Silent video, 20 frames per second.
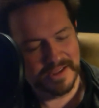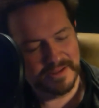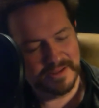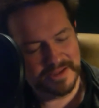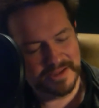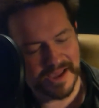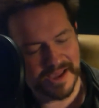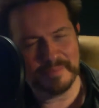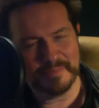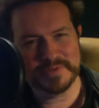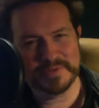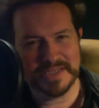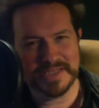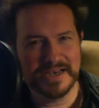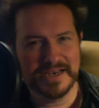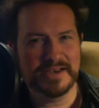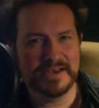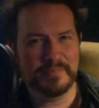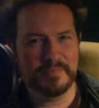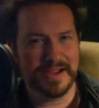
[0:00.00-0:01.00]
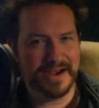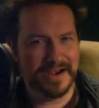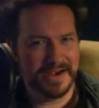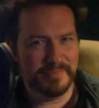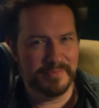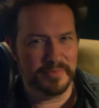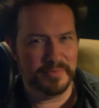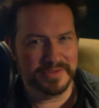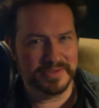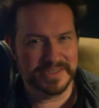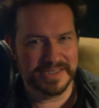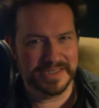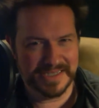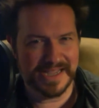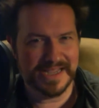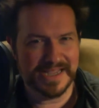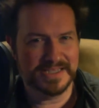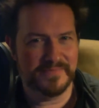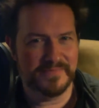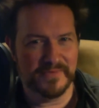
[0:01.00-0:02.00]
tops into my nipples to
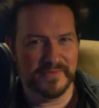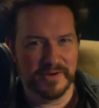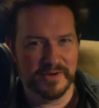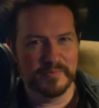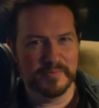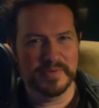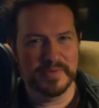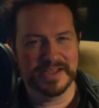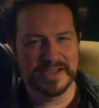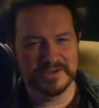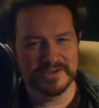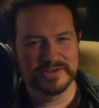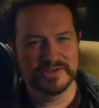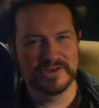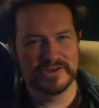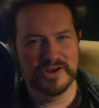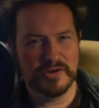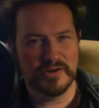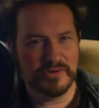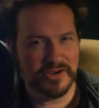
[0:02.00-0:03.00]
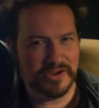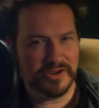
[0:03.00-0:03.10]
dance for her because a no